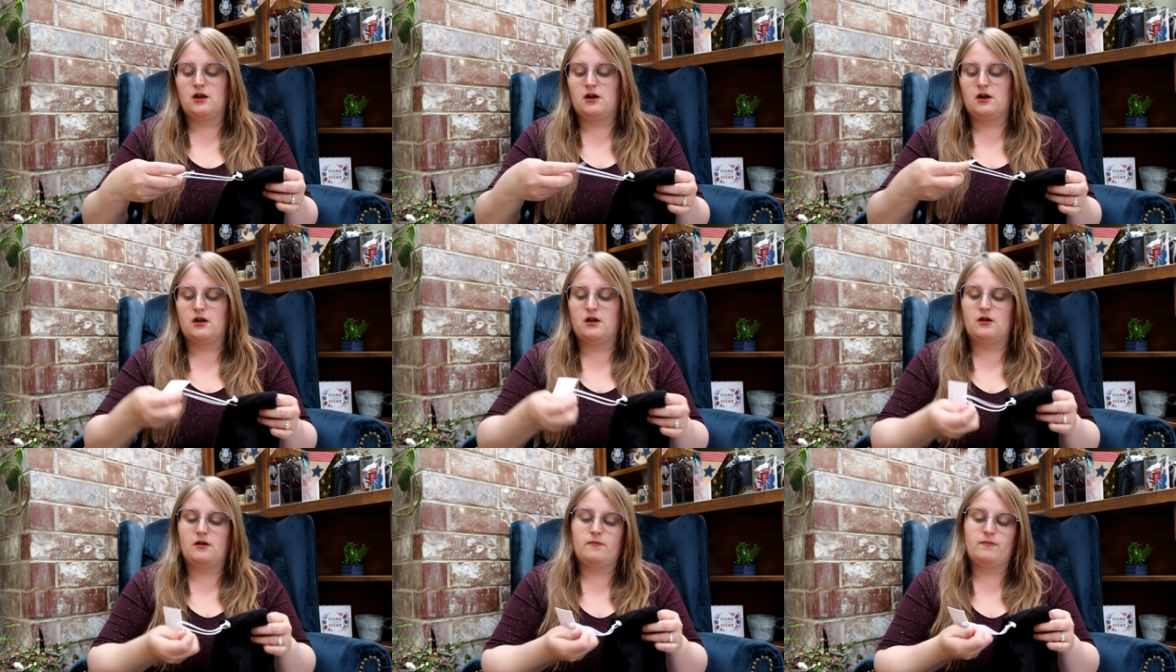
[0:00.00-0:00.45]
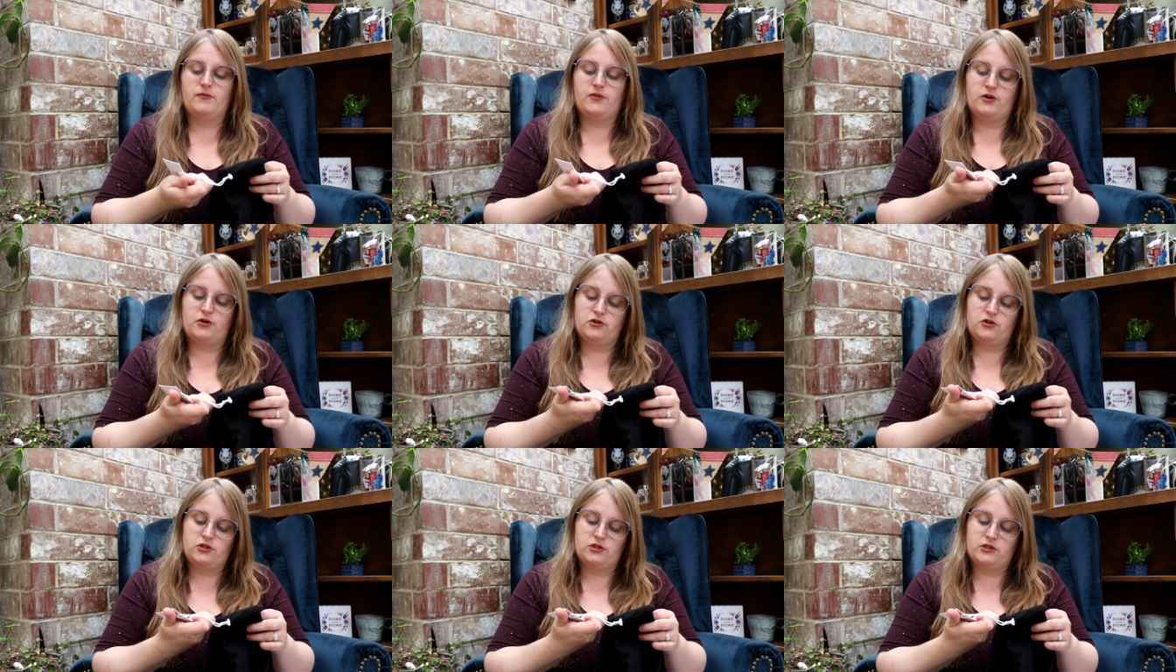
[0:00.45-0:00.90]
Um,
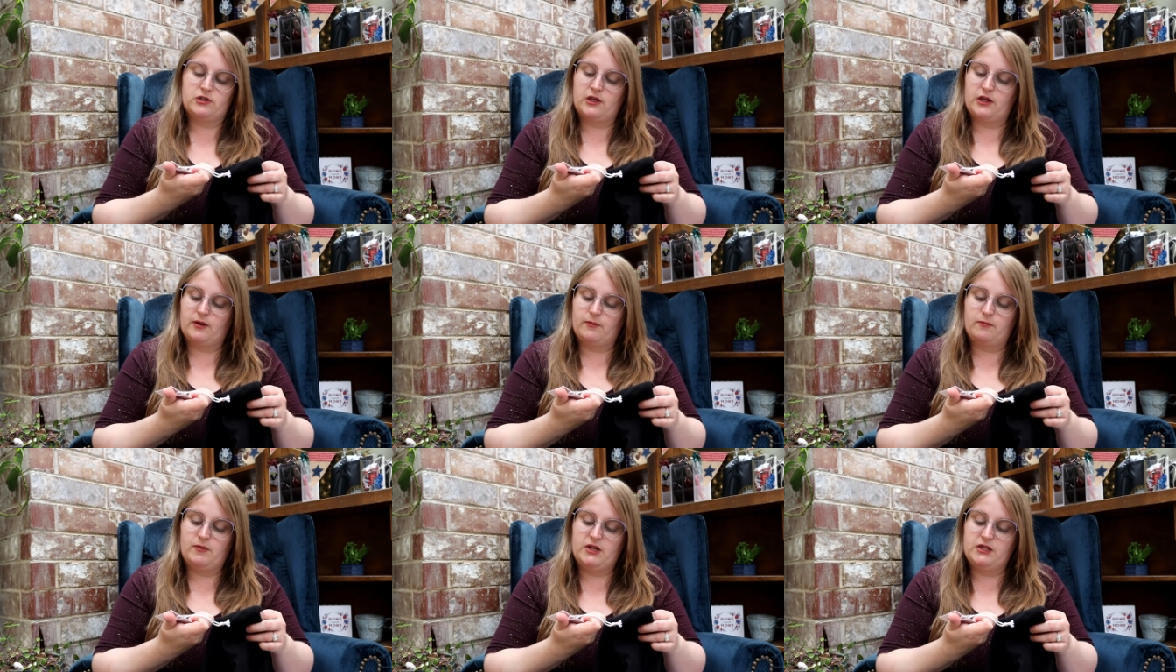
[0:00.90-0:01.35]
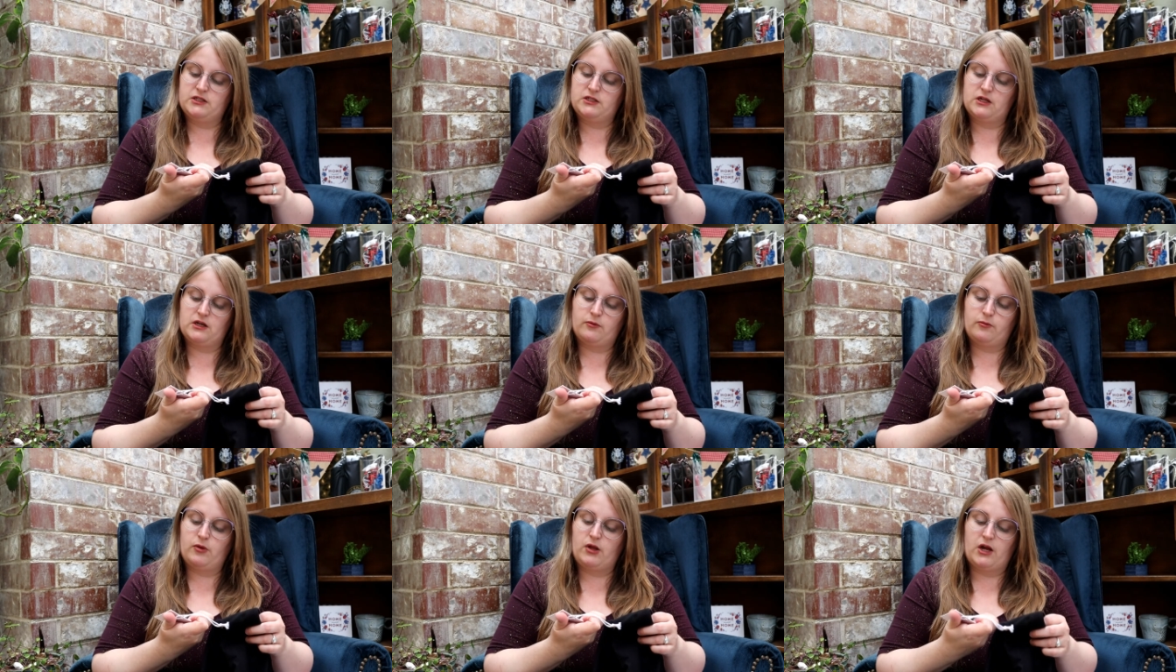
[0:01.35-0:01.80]
they're just like
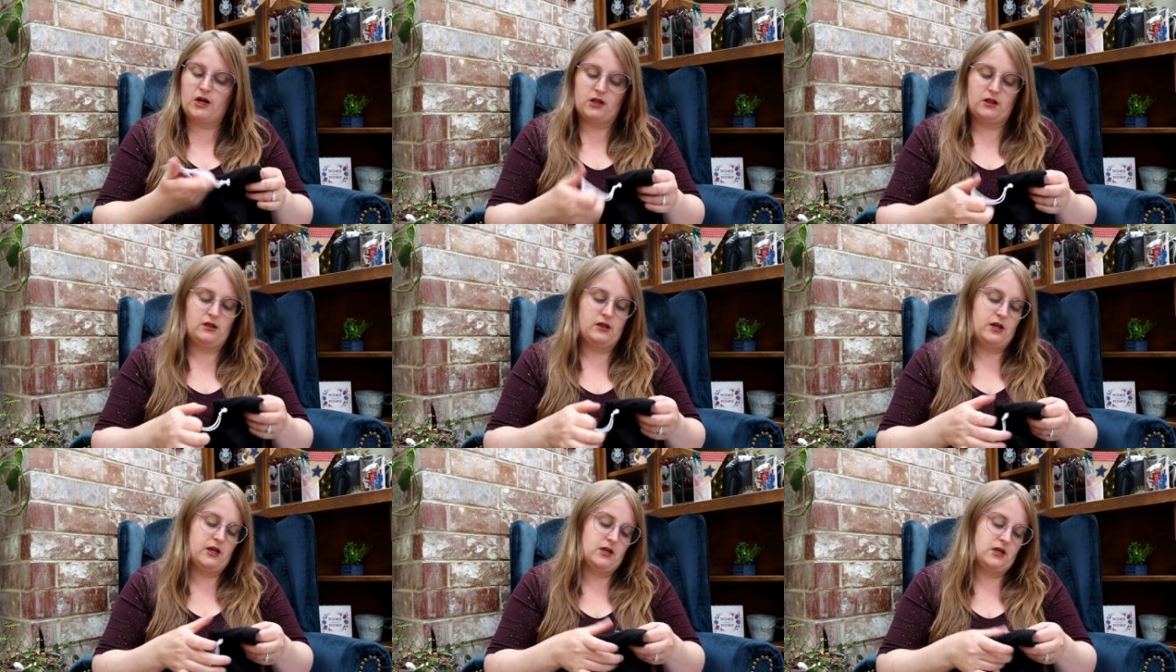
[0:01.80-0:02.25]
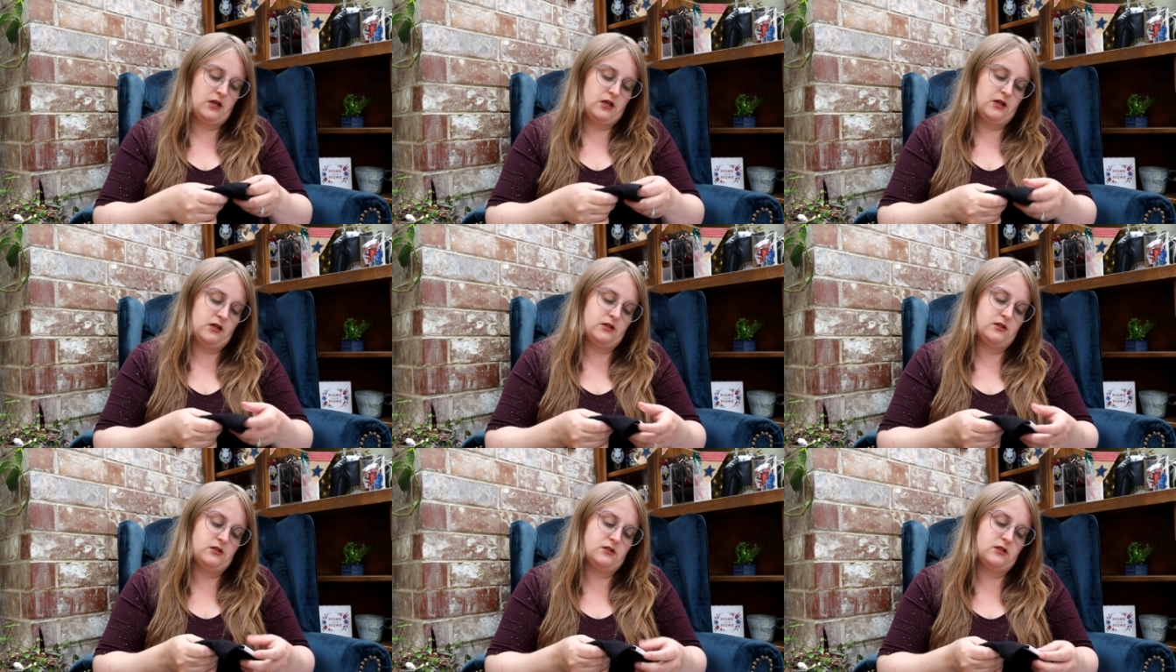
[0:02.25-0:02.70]
basic black
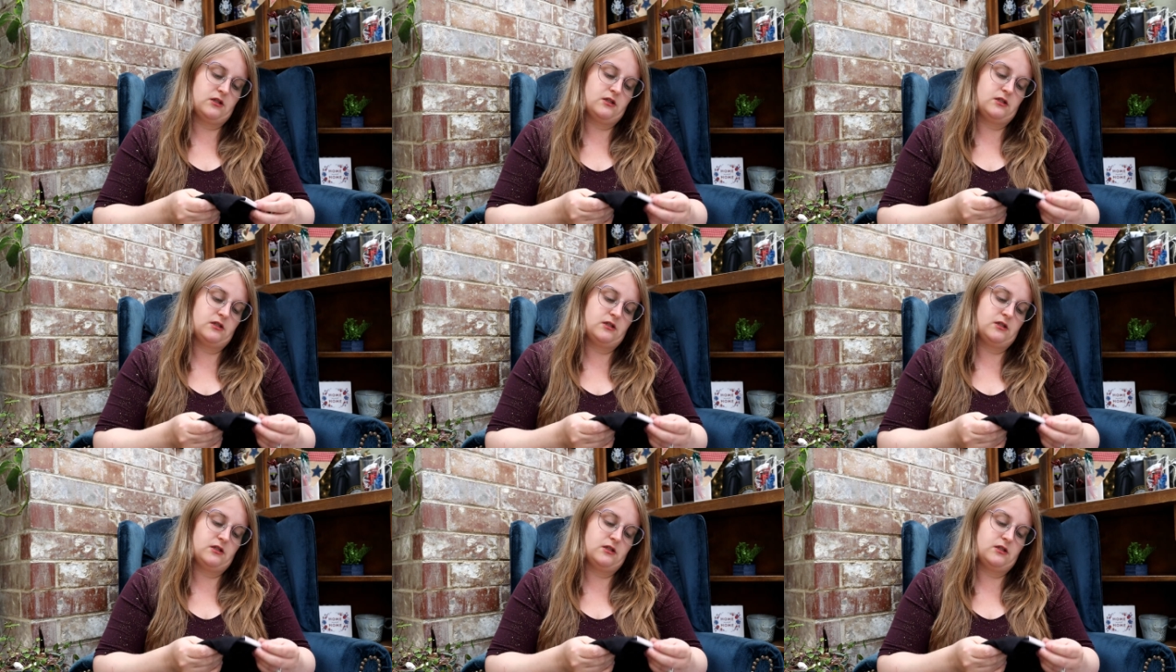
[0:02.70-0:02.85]
leggings.